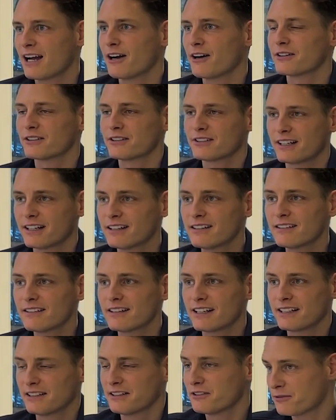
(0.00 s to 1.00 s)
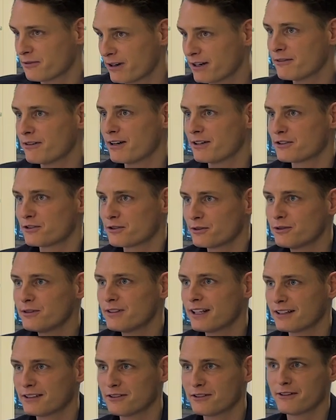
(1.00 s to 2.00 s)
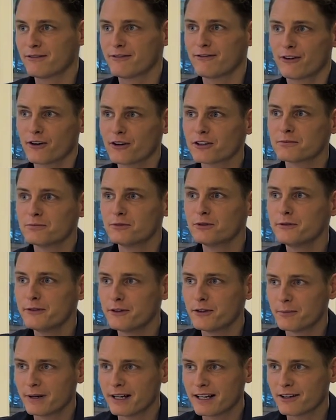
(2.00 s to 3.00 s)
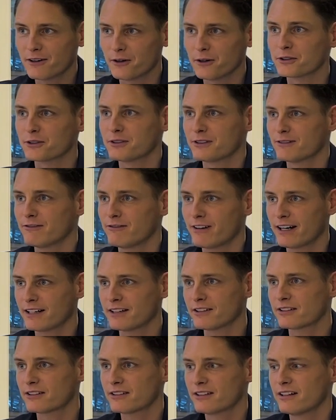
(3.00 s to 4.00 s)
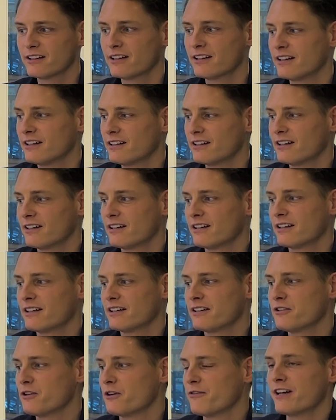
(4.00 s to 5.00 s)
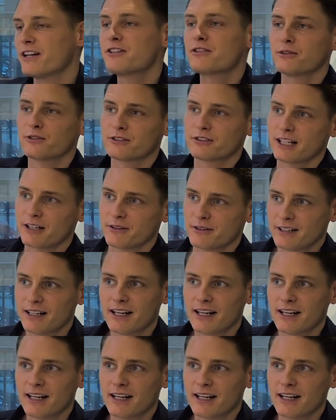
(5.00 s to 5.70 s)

I understand. And it's very, very true that the first move you make also defines your eventual salary.